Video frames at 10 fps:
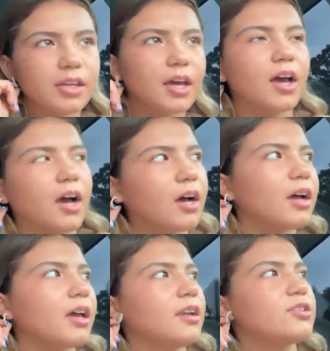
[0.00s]
Yeah,
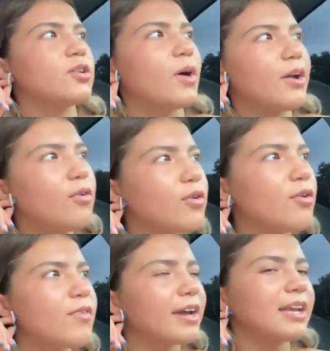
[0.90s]
and so I don't know
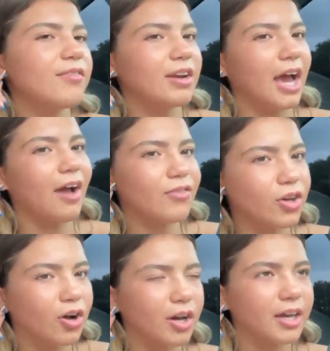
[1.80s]
if I can even have the
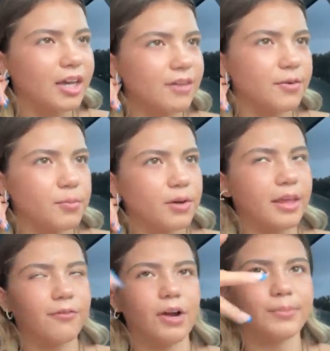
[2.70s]
cotton candy for like
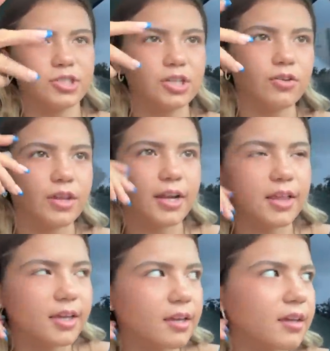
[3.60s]
Frappuccino that I like.